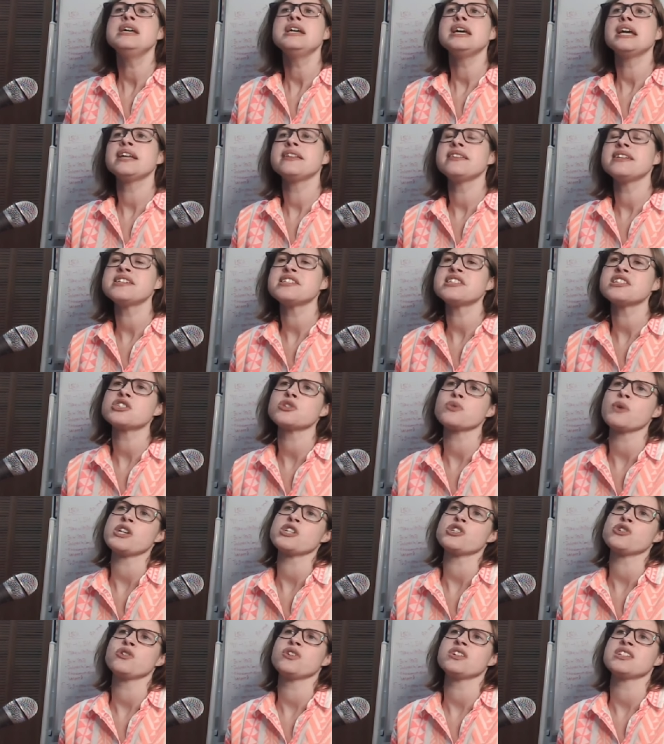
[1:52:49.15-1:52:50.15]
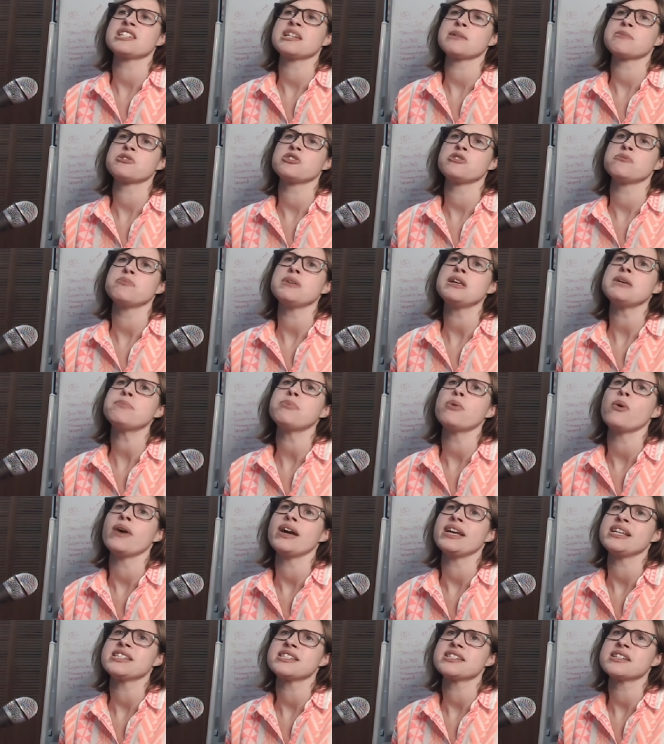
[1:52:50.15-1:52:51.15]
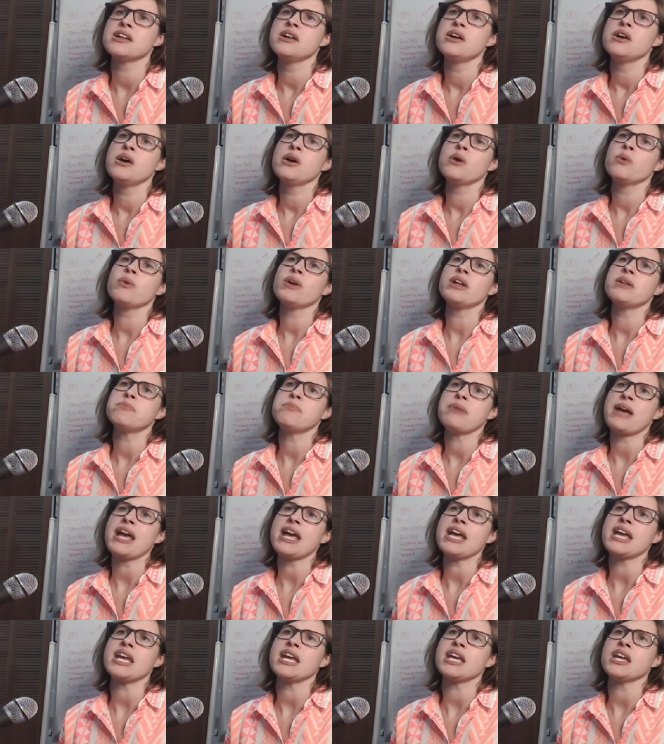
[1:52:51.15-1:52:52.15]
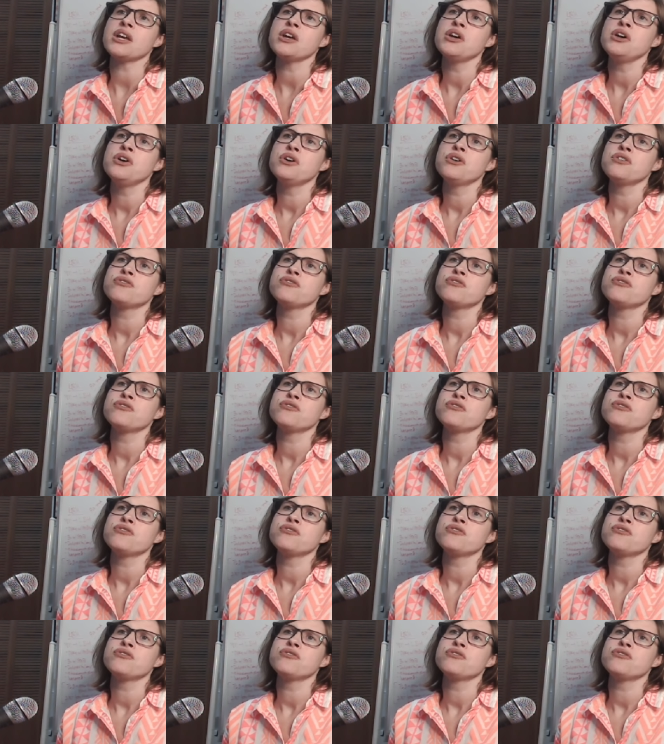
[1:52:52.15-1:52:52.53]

In this situation, you can substitute B points when paying